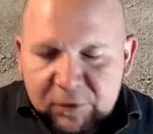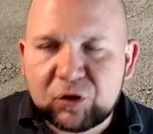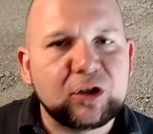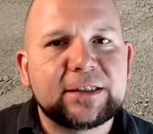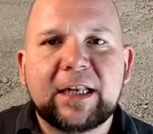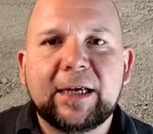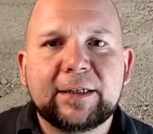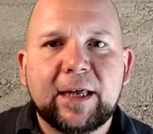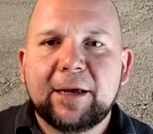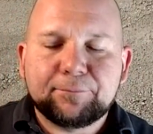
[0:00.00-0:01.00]
Just like
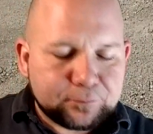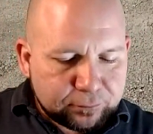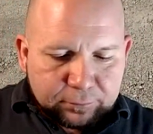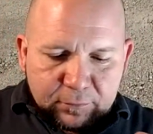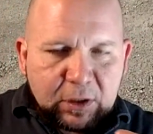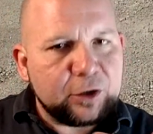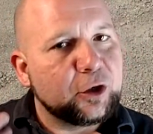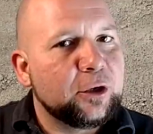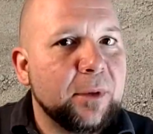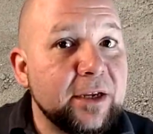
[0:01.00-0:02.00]
that. You're
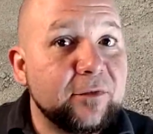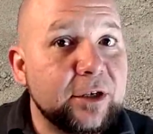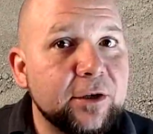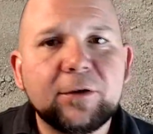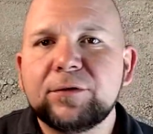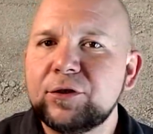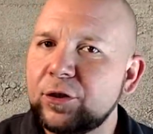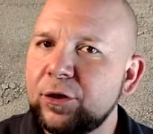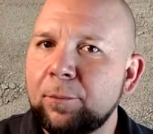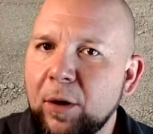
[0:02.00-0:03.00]
going to make videos. You're
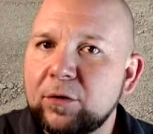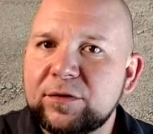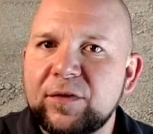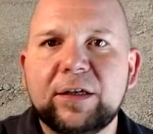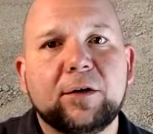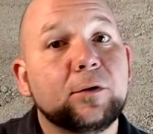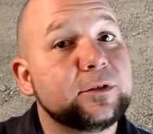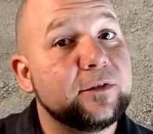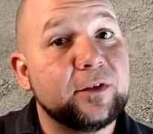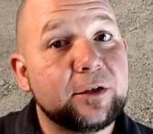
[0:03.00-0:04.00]
going to post videos.
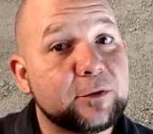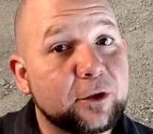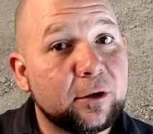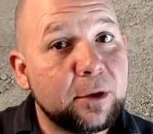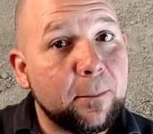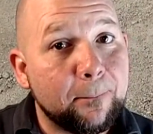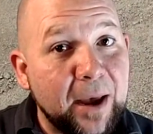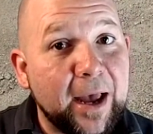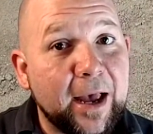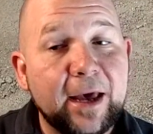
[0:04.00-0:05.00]
The videos are going to be
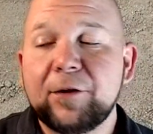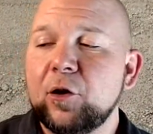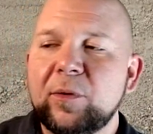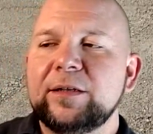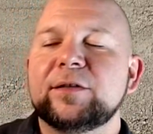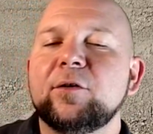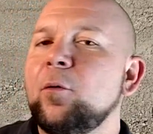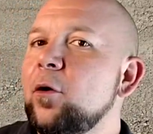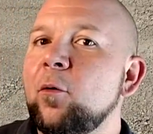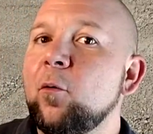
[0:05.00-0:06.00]
bad. Nobody's going to
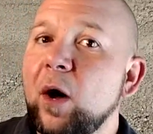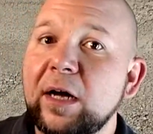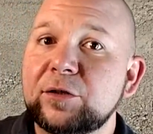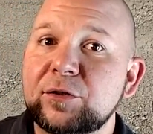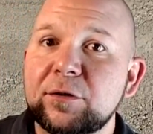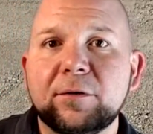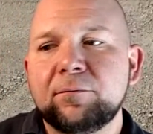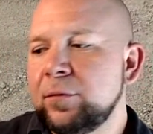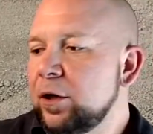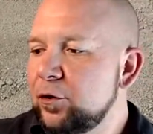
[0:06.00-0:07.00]
want to watch
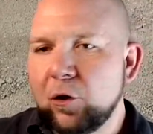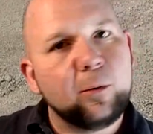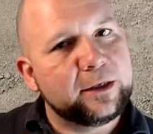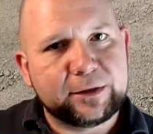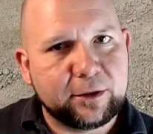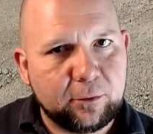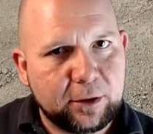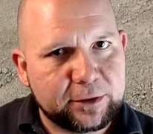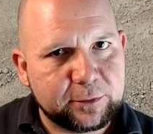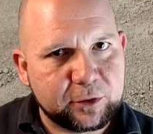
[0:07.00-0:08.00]
them. Nobody's going to
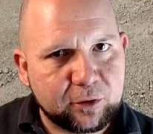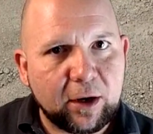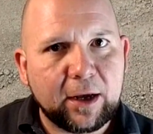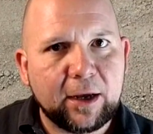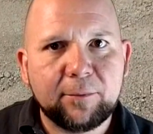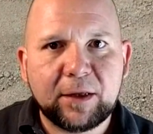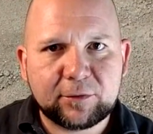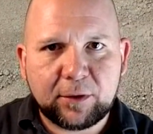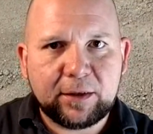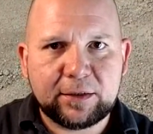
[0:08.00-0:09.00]
want to subscribe. That's
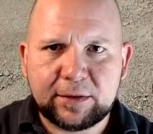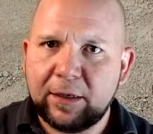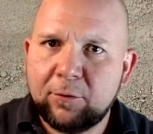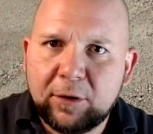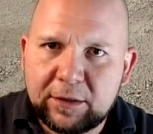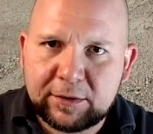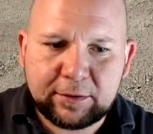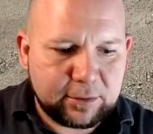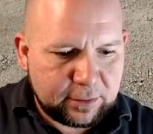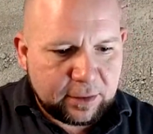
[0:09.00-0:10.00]
why they say, what is it,
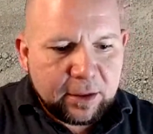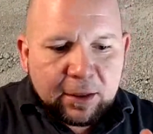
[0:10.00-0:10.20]
that